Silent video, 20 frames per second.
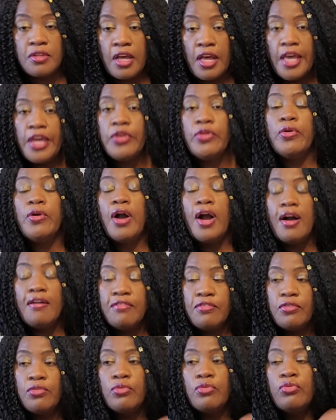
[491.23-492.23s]
and you
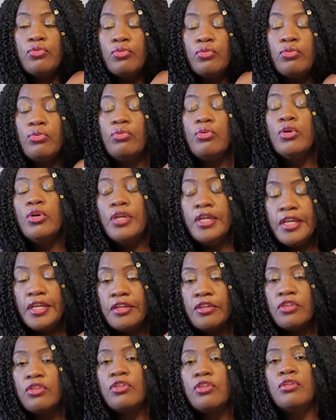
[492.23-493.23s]
have to do
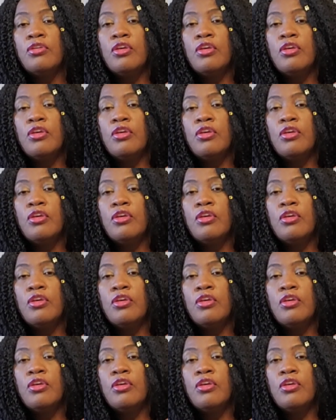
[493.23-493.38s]
it